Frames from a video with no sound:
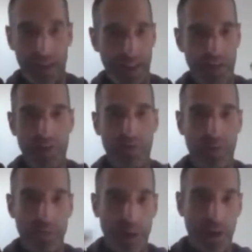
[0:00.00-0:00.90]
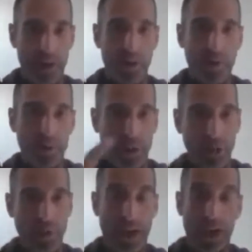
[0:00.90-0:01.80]
Like, you have to compare you to
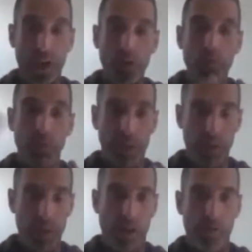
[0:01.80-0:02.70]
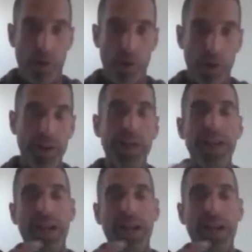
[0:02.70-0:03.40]
you. And are you moving yourself forward?